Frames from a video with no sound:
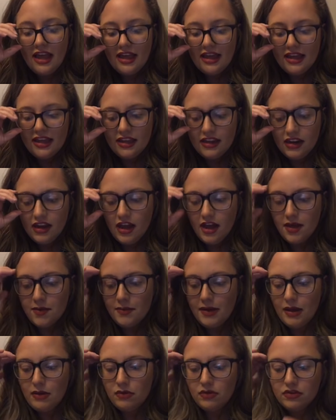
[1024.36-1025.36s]
and
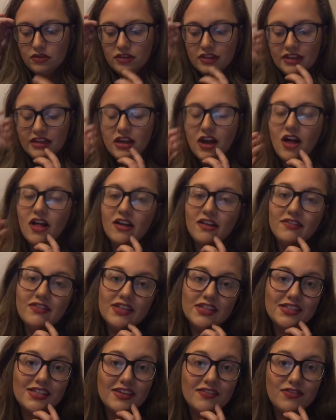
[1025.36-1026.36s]
I will link all of
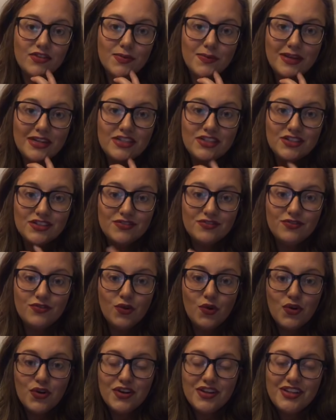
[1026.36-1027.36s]
this information
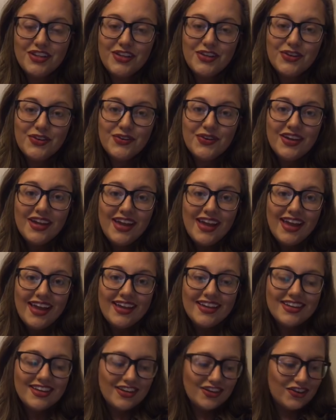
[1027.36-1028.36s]
for you.
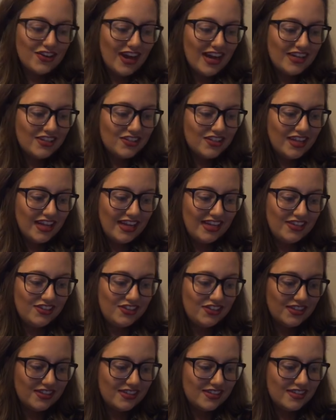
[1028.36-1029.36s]
And
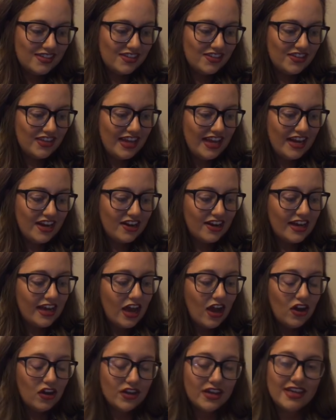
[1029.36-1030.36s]
congratulations to Carrie.
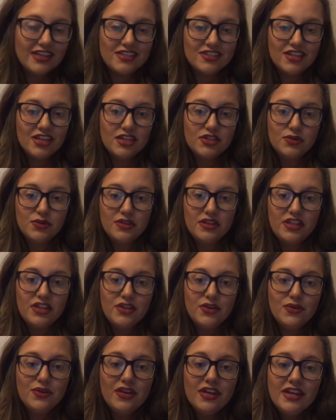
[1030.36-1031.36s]
I'll get in touch with
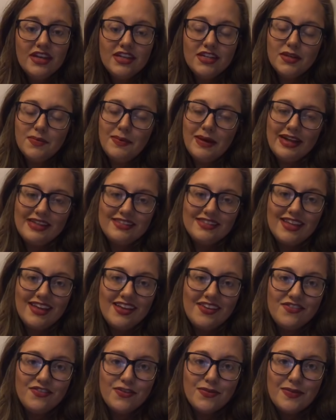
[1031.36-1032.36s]
you to pass
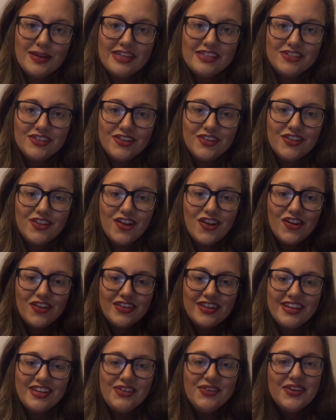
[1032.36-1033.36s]
that information
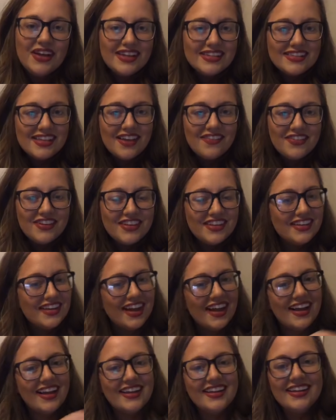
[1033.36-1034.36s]
along, and you guys have a good
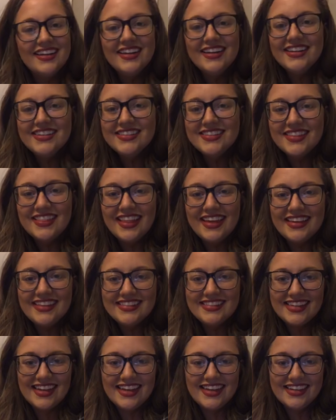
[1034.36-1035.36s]
night.
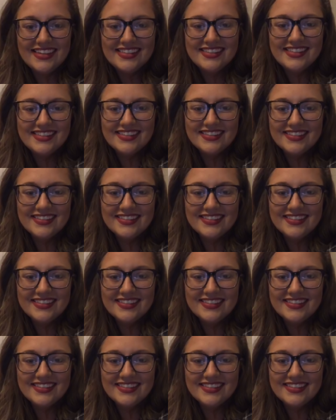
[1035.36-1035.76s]
Thanks guys.